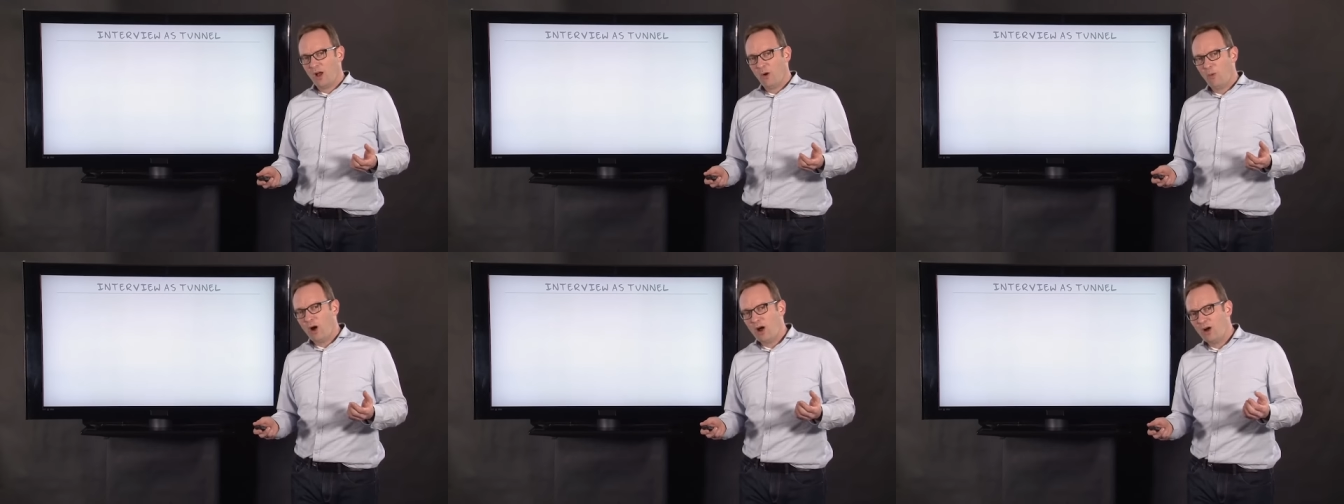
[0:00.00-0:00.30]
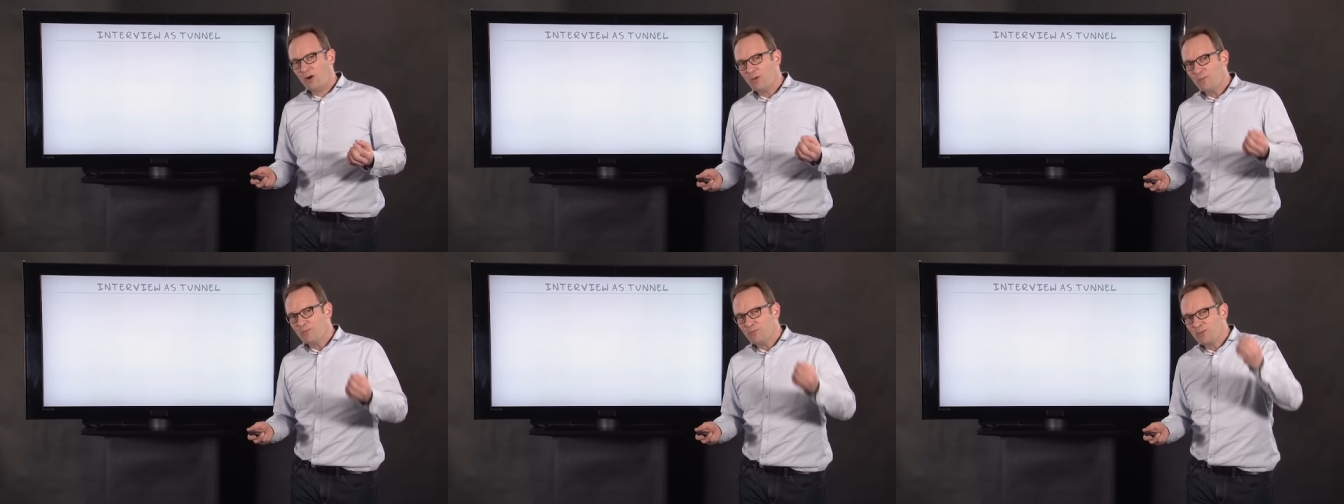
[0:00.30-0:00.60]

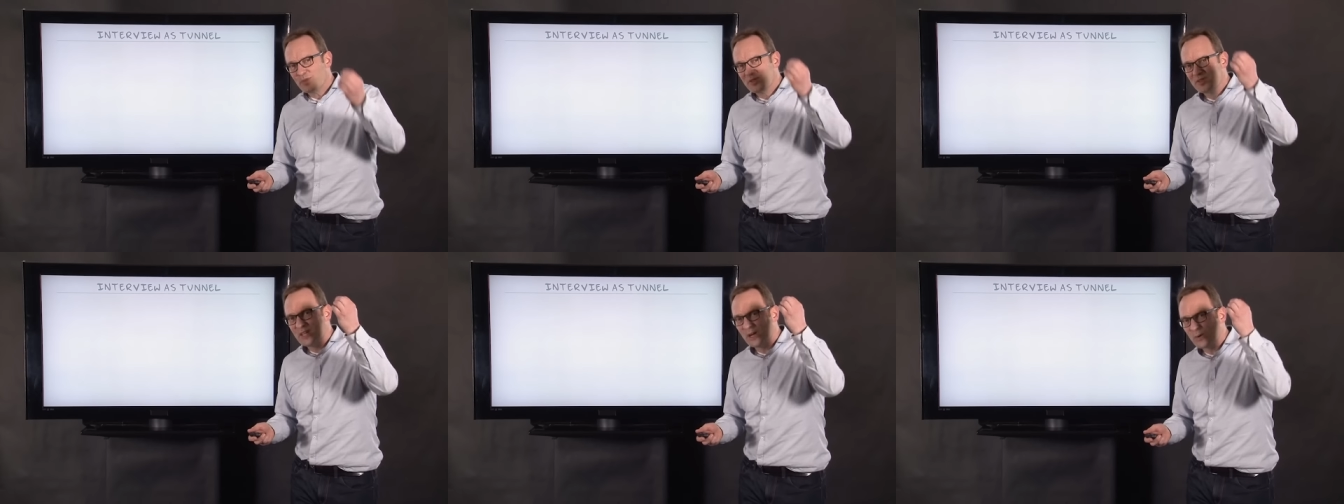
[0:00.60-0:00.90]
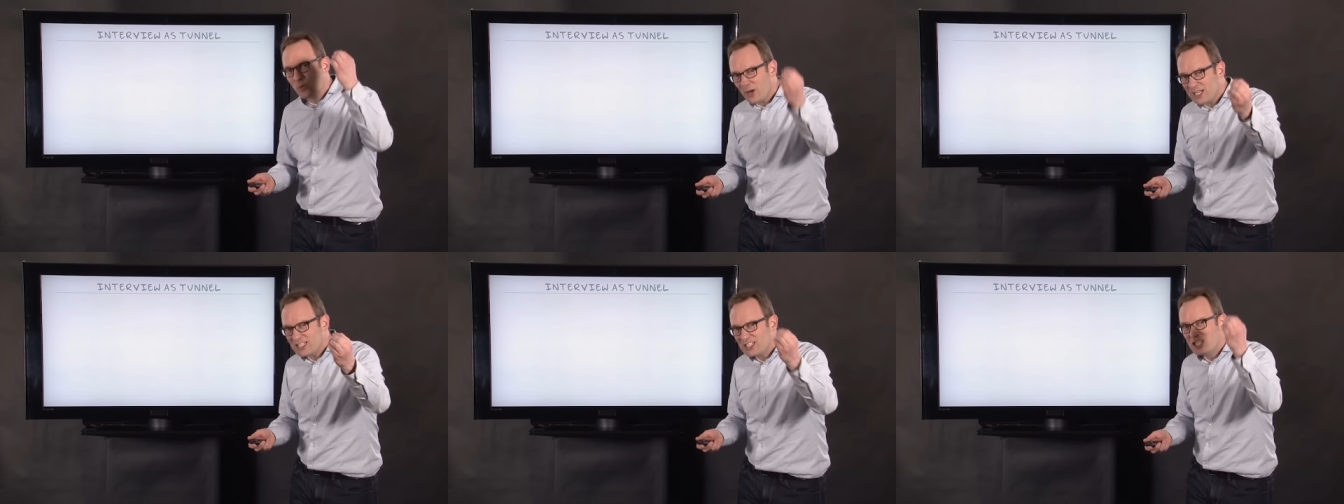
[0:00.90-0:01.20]
Well, the
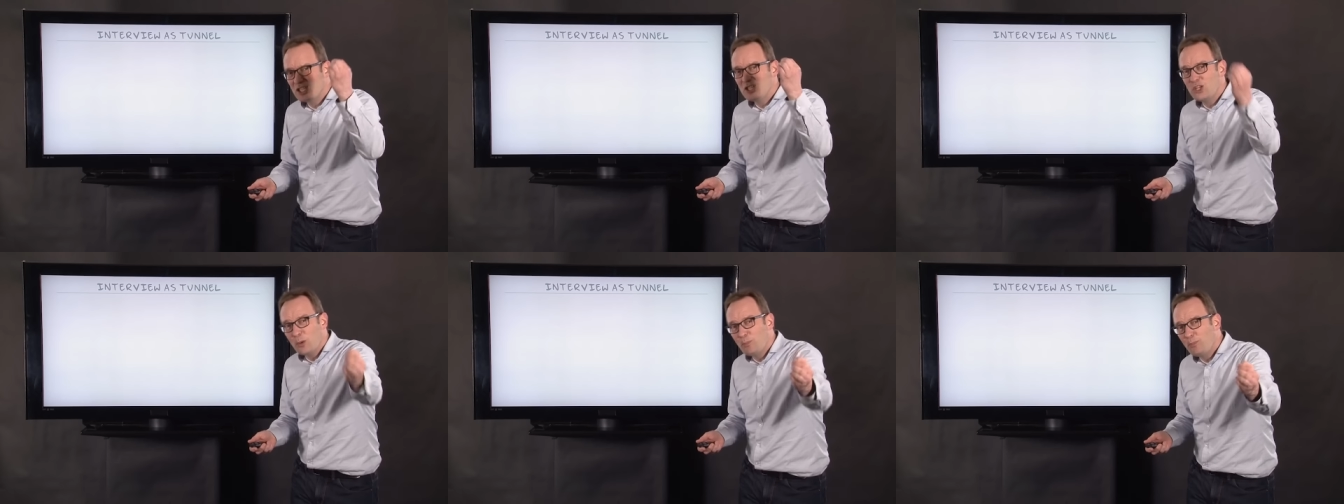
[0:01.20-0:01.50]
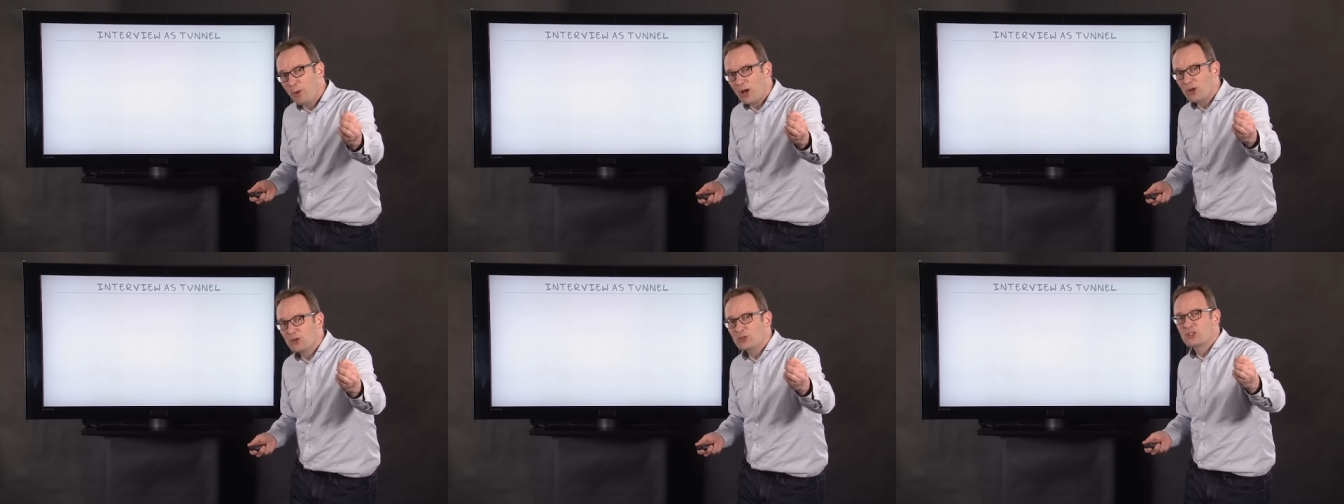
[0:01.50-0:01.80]
question you
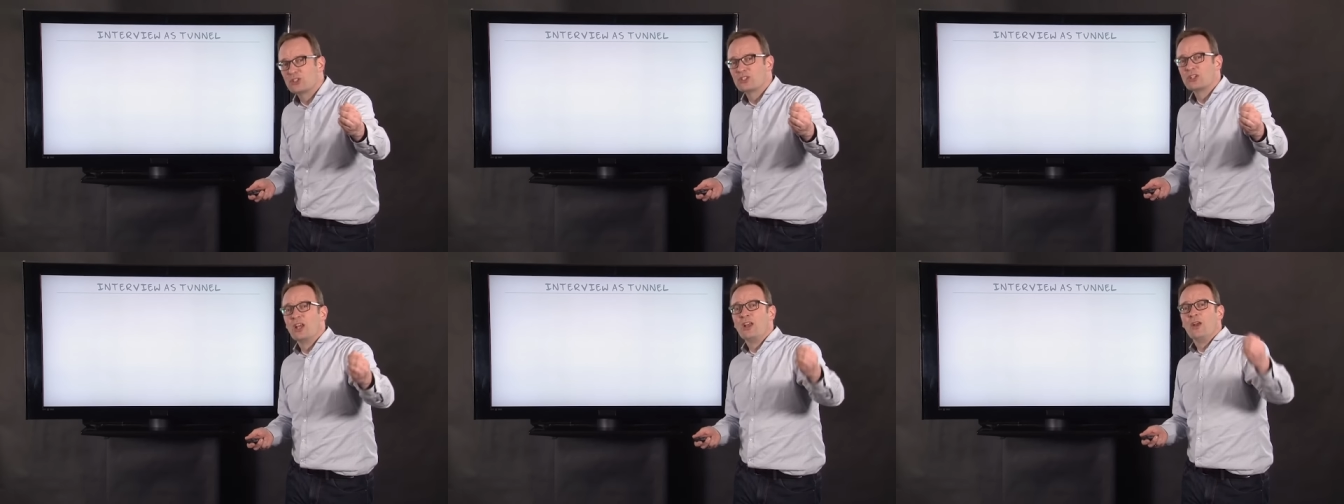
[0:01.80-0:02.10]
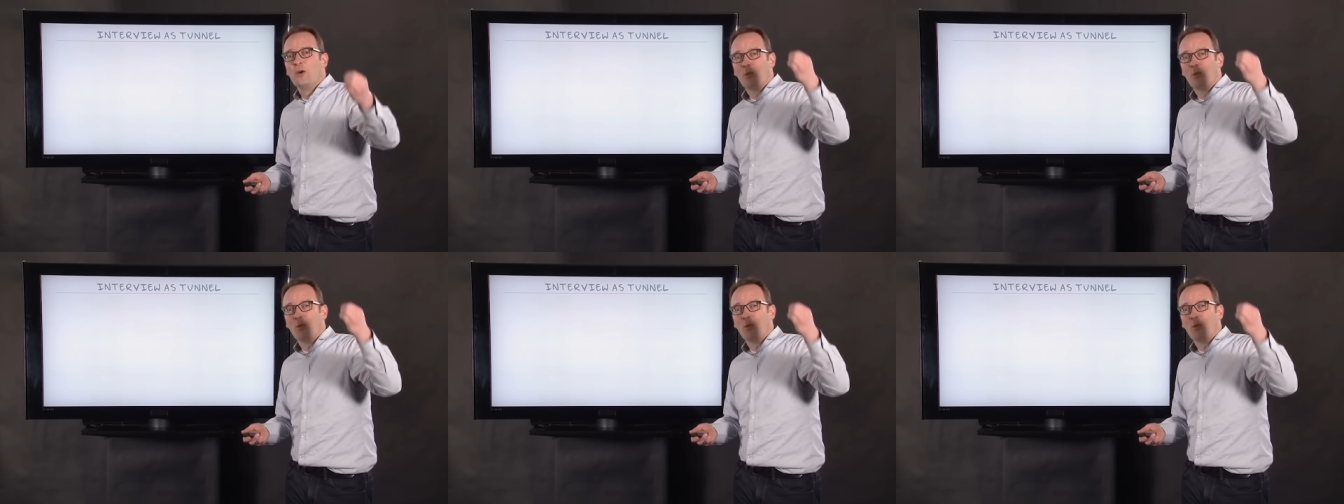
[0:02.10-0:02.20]
pose